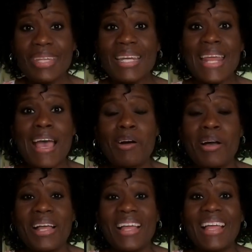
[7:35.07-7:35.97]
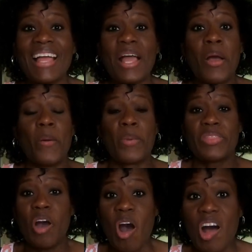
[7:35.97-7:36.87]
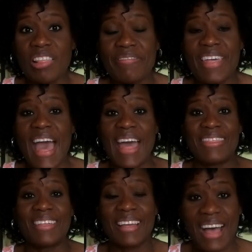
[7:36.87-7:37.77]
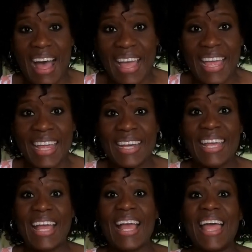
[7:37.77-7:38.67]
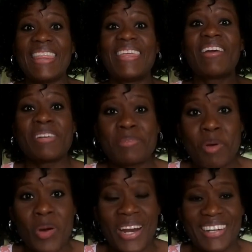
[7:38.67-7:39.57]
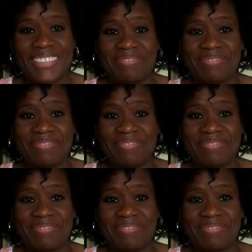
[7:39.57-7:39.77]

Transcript: Now, with all of that, the guide, there is more.